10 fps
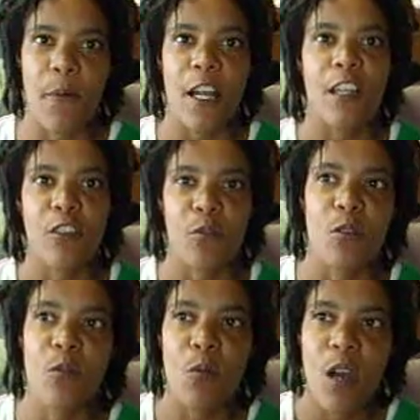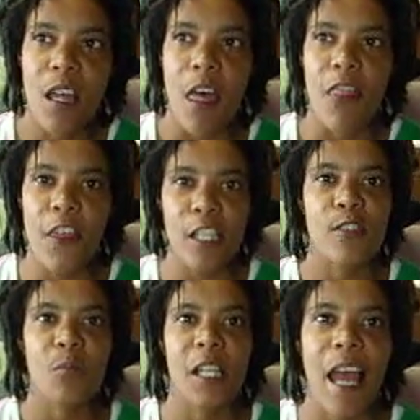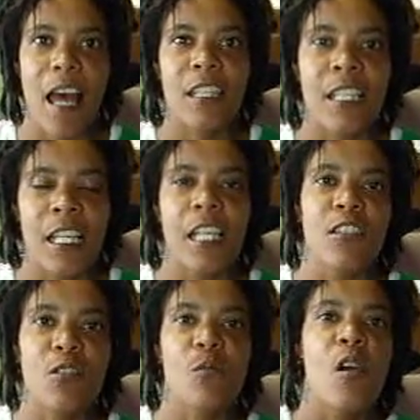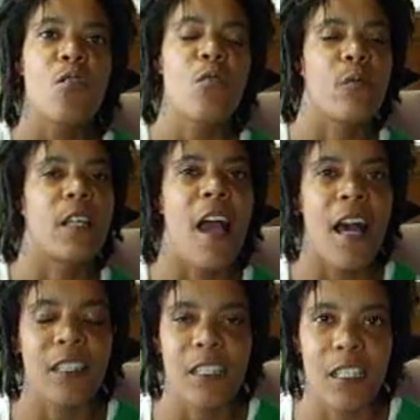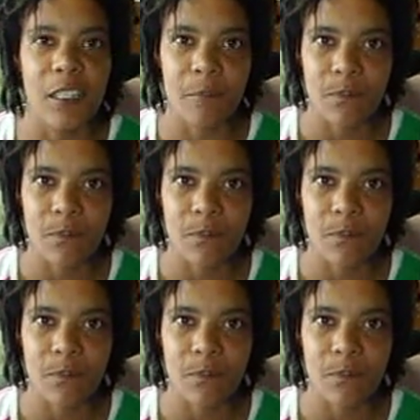break through this reality into a new reality.